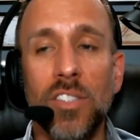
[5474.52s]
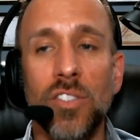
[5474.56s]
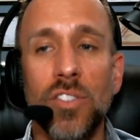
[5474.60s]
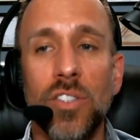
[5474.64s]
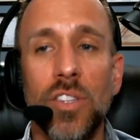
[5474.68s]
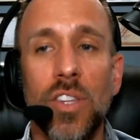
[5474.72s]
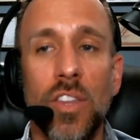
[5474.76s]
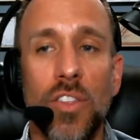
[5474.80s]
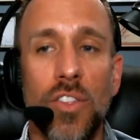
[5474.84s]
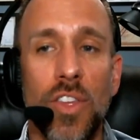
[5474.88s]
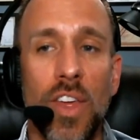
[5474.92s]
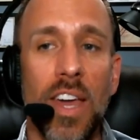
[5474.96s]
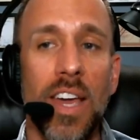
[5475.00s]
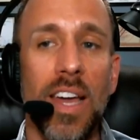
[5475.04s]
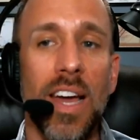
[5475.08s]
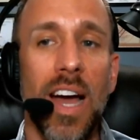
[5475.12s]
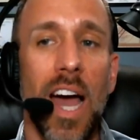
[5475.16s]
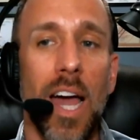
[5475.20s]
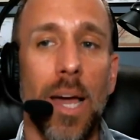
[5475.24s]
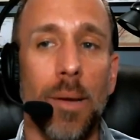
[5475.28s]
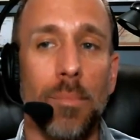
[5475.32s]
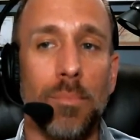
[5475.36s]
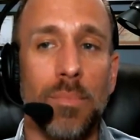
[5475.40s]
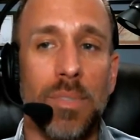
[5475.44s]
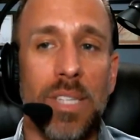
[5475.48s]
thing
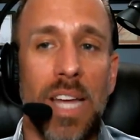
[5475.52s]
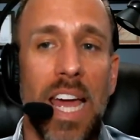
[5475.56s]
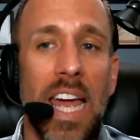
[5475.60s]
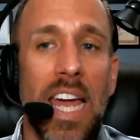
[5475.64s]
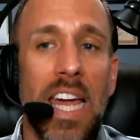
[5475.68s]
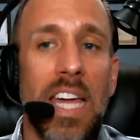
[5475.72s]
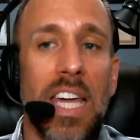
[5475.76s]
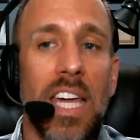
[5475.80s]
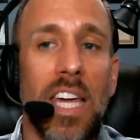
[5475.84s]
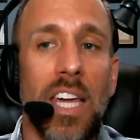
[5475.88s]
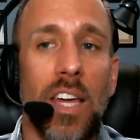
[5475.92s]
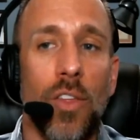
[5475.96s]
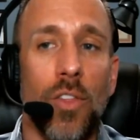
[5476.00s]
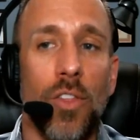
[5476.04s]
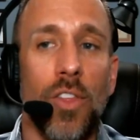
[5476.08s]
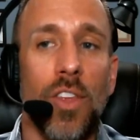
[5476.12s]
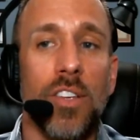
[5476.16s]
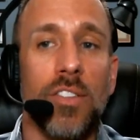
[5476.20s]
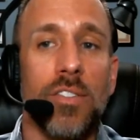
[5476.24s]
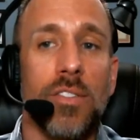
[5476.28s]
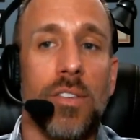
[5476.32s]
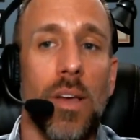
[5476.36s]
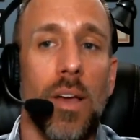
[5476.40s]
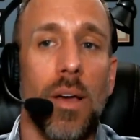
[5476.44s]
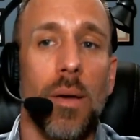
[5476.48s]
I'm taking
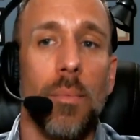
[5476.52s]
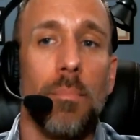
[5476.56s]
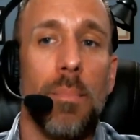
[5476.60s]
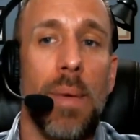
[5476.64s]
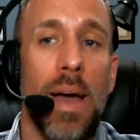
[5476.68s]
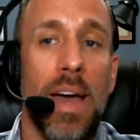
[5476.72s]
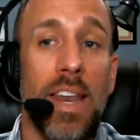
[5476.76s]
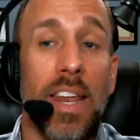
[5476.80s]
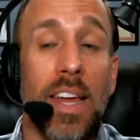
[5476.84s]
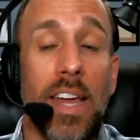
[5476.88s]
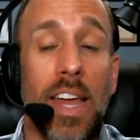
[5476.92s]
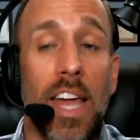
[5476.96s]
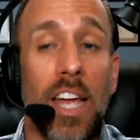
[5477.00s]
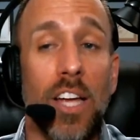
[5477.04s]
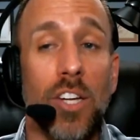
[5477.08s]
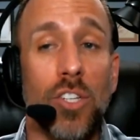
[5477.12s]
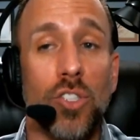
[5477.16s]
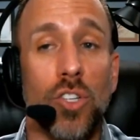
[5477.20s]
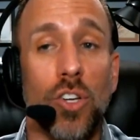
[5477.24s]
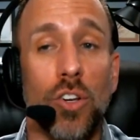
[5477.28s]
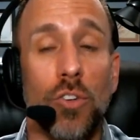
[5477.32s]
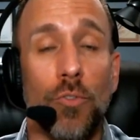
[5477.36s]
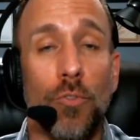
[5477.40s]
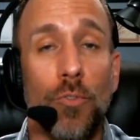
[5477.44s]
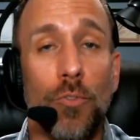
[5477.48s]
this
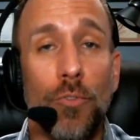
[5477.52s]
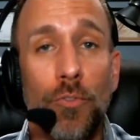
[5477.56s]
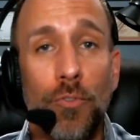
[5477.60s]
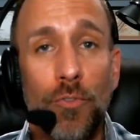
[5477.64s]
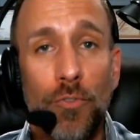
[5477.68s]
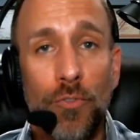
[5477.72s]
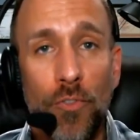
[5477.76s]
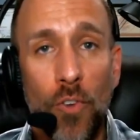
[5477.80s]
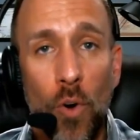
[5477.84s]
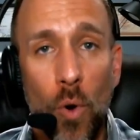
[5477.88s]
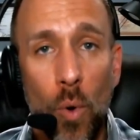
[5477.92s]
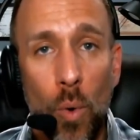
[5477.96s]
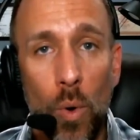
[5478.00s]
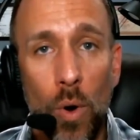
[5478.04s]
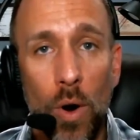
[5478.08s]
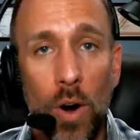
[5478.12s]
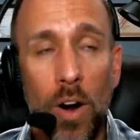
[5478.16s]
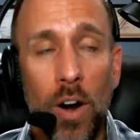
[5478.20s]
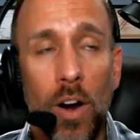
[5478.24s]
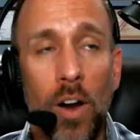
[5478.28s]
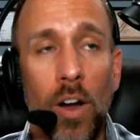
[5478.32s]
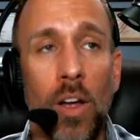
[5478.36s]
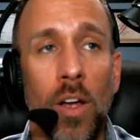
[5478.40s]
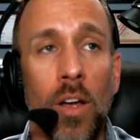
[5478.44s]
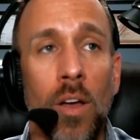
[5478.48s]
medication
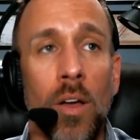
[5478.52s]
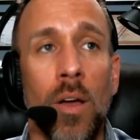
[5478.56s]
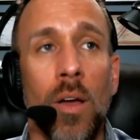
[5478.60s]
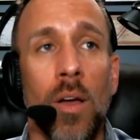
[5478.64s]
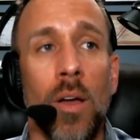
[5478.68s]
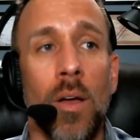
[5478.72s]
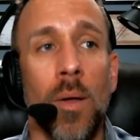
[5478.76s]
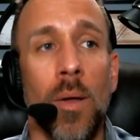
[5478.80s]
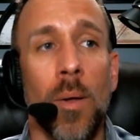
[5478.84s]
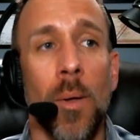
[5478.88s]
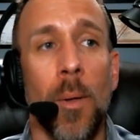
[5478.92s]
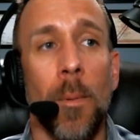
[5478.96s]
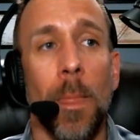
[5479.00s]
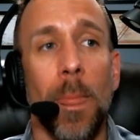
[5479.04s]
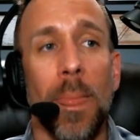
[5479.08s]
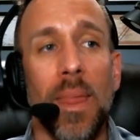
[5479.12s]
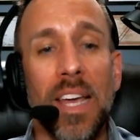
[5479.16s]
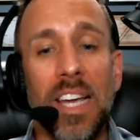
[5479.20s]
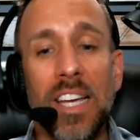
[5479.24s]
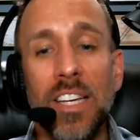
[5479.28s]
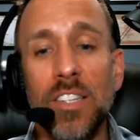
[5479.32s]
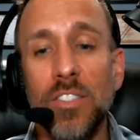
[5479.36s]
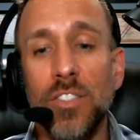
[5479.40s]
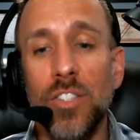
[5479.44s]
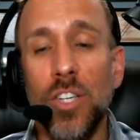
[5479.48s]
for,
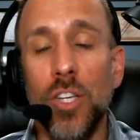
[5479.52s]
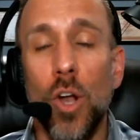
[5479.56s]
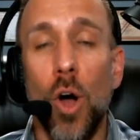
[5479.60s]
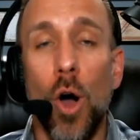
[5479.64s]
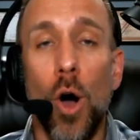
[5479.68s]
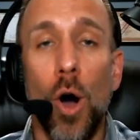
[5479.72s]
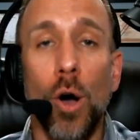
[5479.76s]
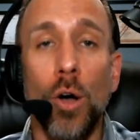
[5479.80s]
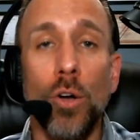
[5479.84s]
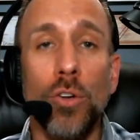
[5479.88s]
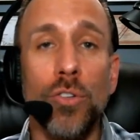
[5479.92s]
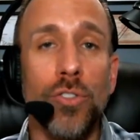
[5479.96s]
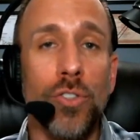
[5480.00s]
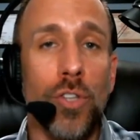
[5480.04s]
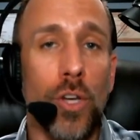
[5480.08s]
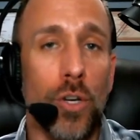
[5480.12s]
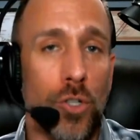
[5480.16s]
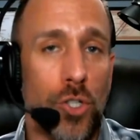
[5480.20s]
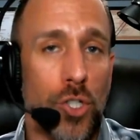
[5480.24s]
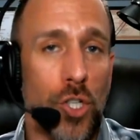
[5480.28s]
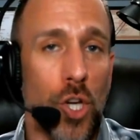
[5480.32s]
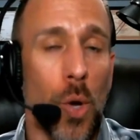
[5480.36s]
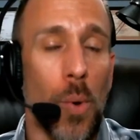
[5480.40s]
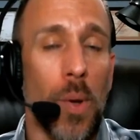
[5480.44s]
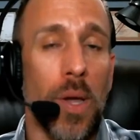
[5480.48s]
is it also
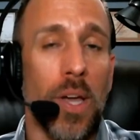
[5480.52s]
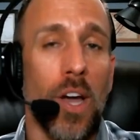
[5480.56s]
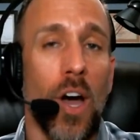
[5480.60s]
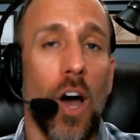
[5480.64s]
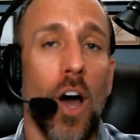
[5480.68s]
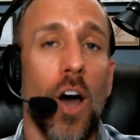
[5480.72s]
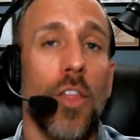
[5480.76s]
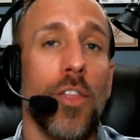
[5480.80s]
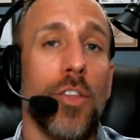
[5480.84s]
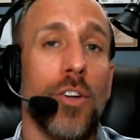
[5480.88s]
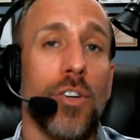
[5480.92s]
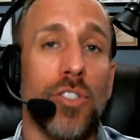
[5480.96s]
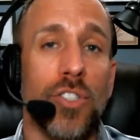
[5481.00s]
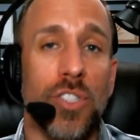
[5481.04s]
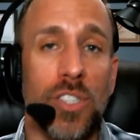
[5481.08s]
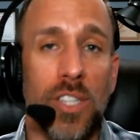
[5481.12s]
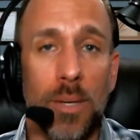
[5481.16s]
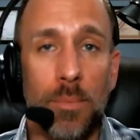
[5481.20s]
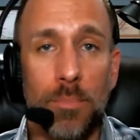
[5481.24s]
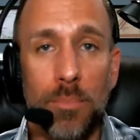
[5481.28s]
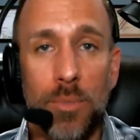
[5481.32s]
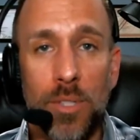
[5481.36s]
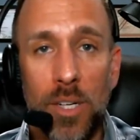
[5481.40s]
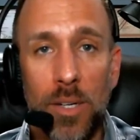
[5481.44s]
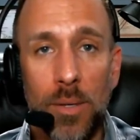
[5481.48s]
showing other
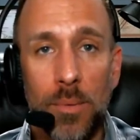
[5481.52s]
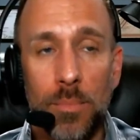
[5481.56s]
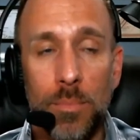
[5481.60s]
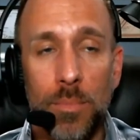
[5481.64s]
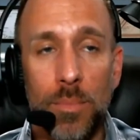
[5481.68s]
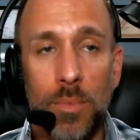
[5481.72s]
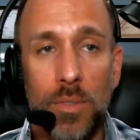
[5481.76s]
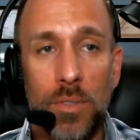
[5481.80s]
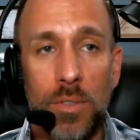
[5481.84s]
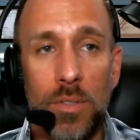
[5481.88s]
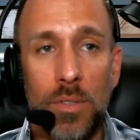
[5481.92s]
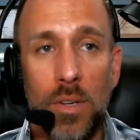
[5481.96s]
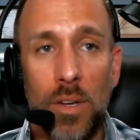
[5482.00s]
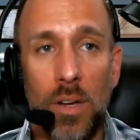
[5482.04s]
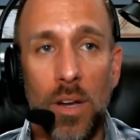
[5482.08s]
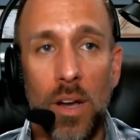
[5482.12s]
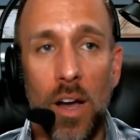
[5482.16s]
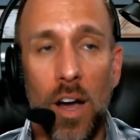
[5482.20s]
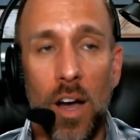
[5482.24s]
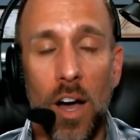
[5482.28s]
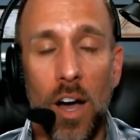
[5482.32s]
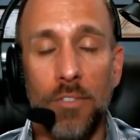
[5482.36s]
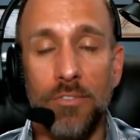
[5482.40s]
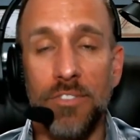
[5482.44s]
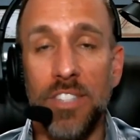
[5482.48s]
symptoms
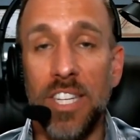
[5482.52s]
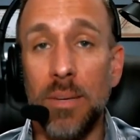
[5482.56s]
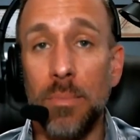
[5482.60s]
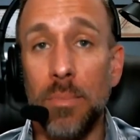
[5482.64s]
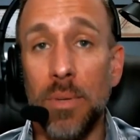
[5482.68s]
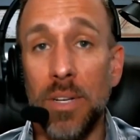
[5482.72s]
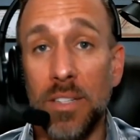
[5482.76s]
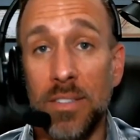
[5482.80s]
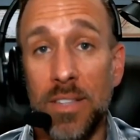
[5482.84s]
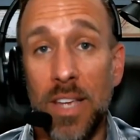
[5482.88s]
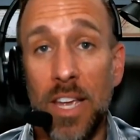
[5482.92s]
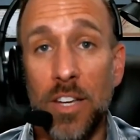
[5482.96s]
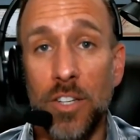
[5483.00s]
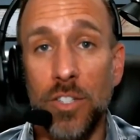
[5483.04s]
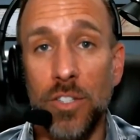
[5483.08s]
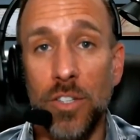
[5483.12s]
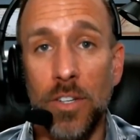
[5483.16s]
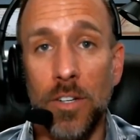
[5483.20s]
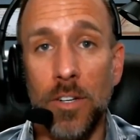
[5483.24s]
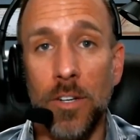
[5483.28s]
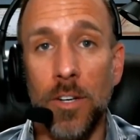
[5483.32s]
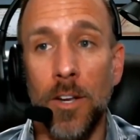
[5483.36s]
of demonization?